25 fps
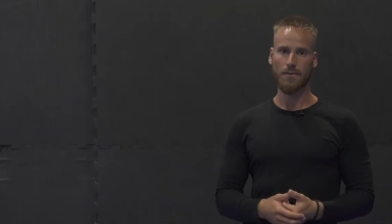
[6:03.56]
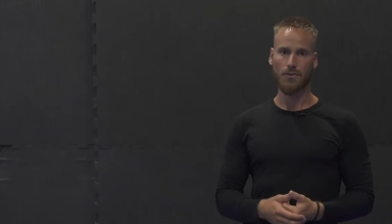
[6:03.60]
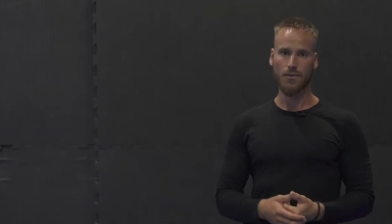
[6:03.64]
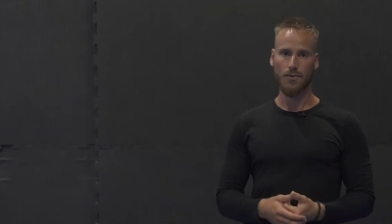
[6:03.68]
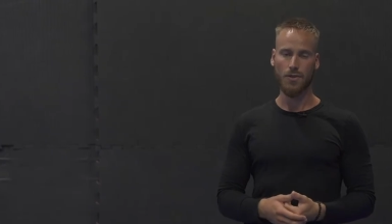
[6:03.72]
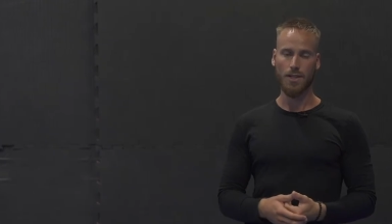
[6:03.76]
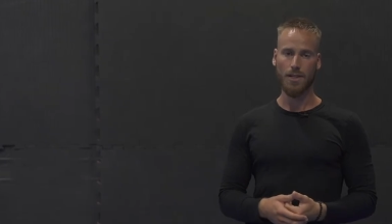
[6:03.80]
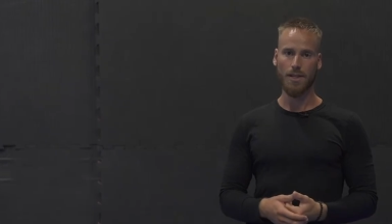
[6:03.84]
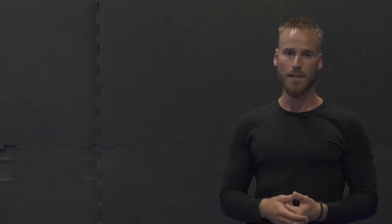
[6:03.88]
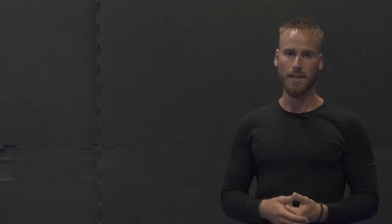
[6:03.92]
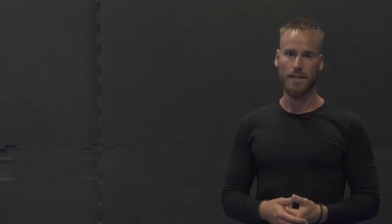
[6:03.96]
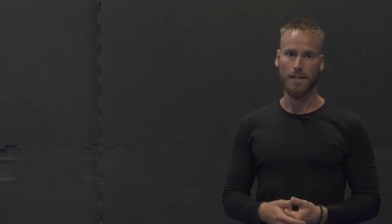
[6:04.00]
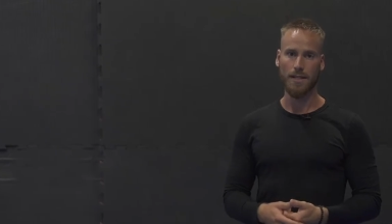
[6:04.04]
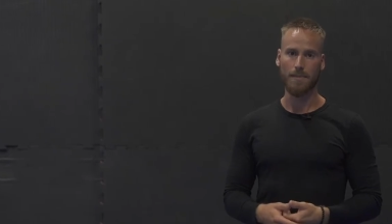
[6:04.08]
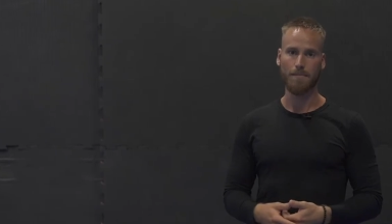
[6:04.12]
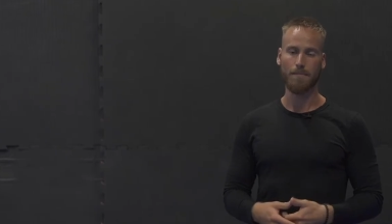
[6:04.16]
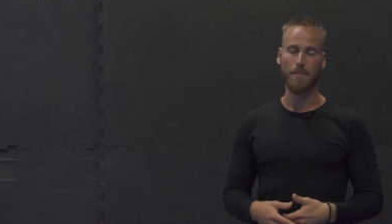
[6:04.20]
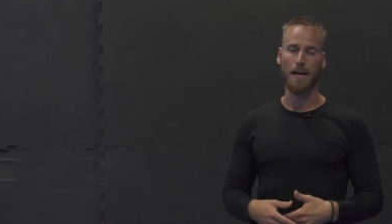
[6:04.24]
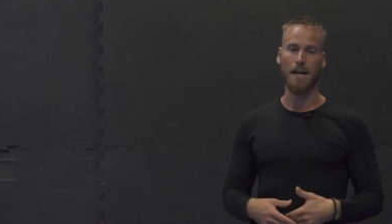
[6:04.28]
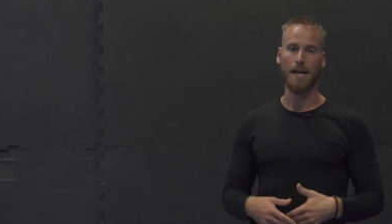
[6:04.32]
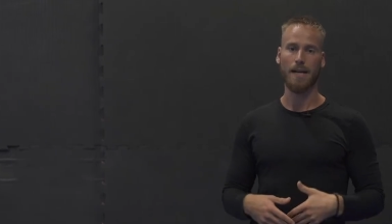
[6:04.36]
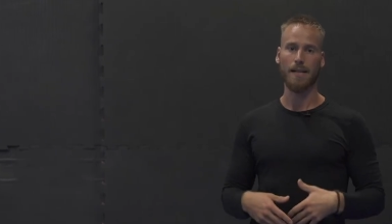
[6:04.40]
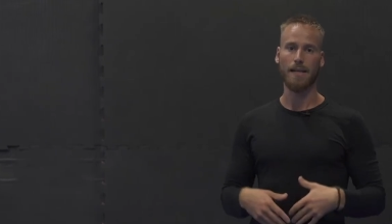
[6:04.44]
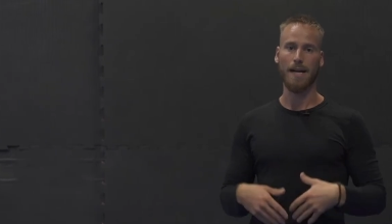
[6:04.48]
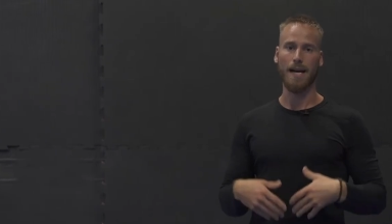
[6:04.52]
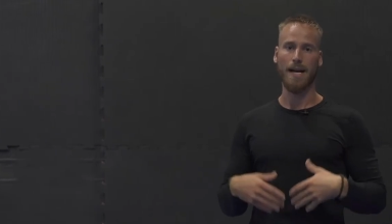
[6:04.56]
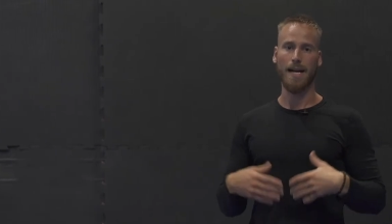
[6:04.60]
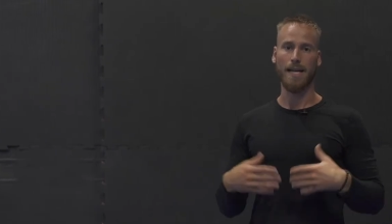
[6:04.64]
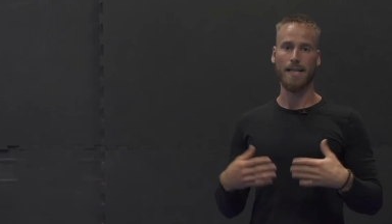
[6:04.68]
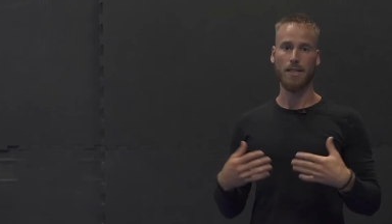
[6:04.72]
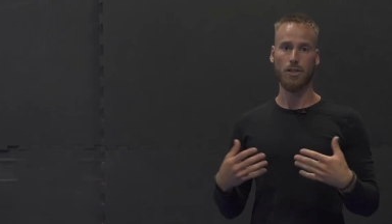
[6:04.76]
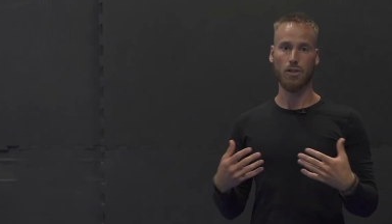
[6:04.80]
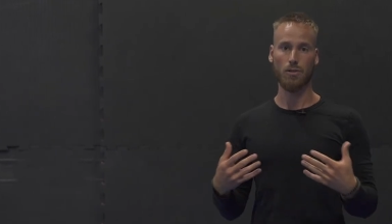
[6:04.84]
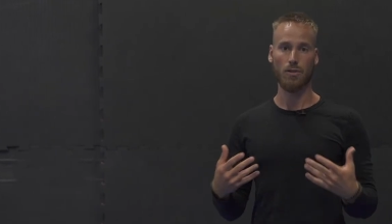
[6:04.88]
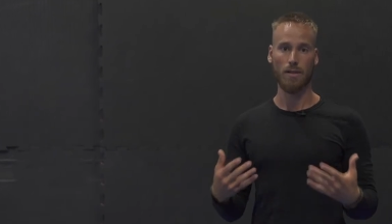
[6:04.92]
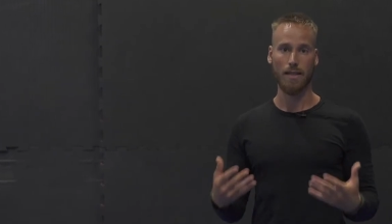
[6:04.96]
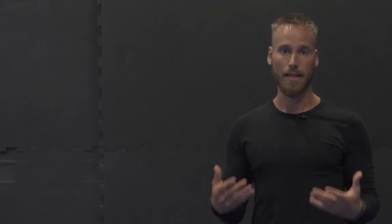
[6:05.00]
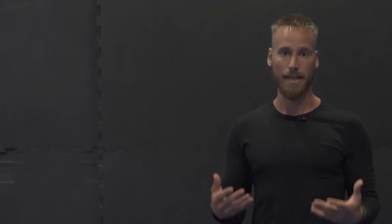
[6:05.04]
treating it by
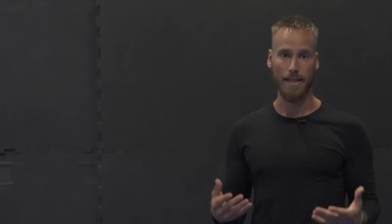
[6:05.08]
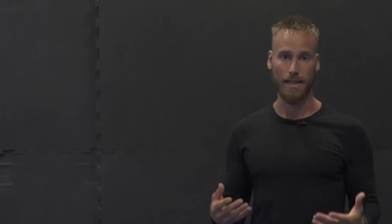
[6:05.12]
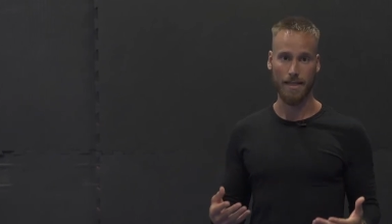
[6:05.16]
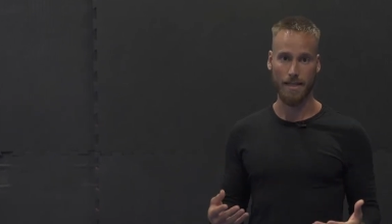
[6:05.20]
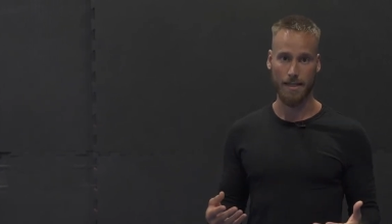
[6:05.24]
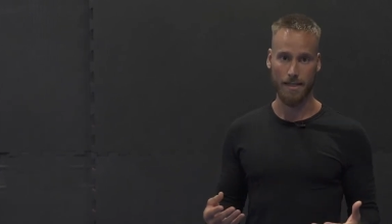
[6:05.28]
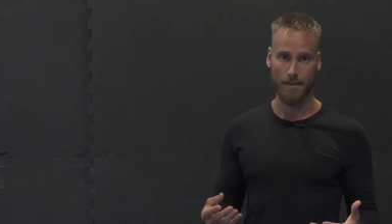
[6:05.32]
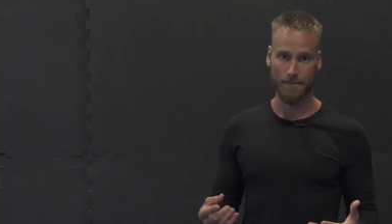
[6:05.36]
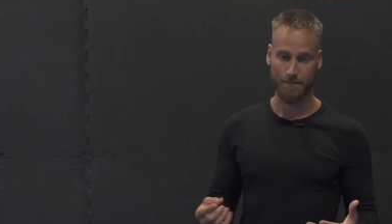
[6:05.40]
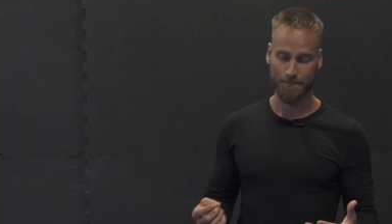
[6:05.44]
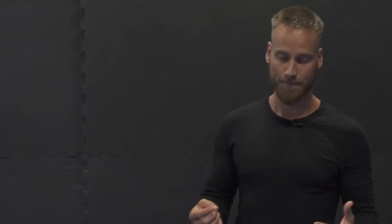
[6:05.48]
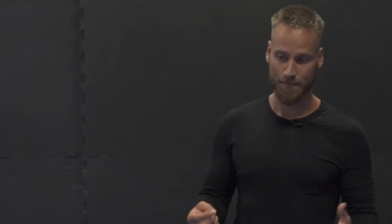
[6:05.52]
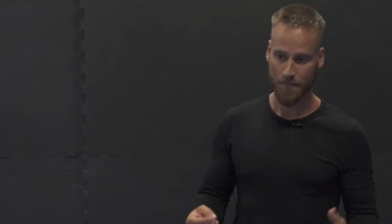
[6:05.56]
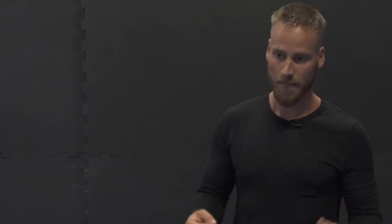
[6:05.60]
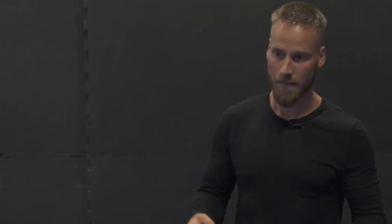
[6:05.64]
isolating.